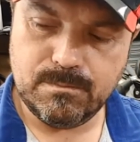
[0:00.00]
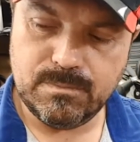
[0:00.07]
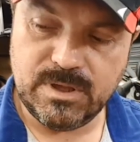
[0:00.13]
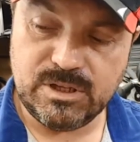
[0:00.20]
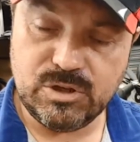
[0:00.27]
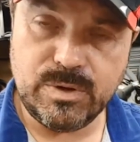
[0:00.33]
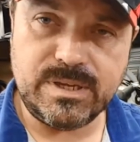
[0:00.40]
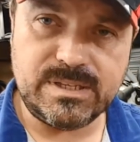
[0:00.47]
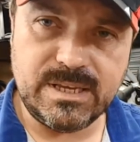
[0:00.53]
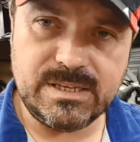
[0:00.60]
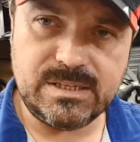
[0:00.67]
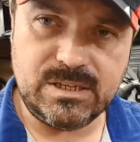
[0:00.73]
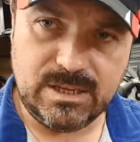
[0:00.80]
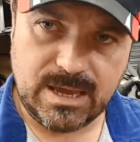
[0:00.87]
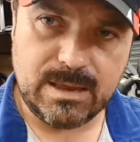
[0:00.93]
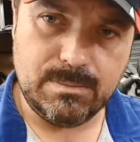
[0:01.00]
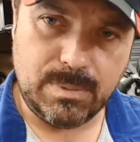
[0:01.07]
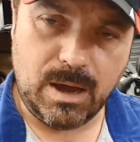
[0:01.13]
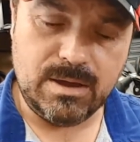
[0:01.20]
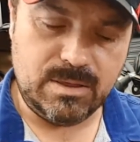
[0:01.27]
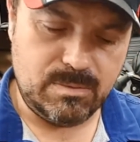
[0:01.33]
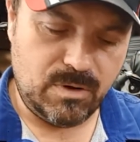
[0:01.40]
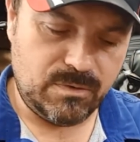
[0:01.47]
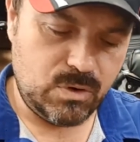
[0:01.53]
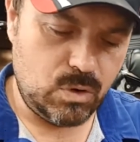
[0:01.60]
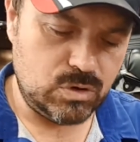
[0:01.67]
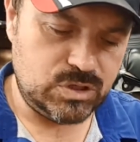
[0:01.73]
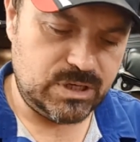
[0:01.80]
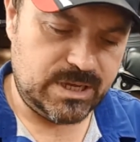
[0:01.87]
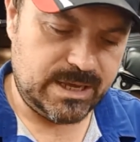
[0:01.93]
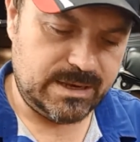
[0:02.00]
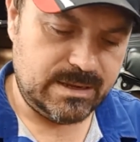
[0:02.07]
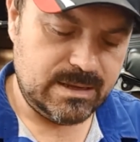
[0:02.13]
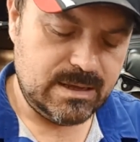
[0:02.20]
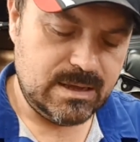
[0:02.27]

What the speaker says: They do exist, you can buy them, of course you can,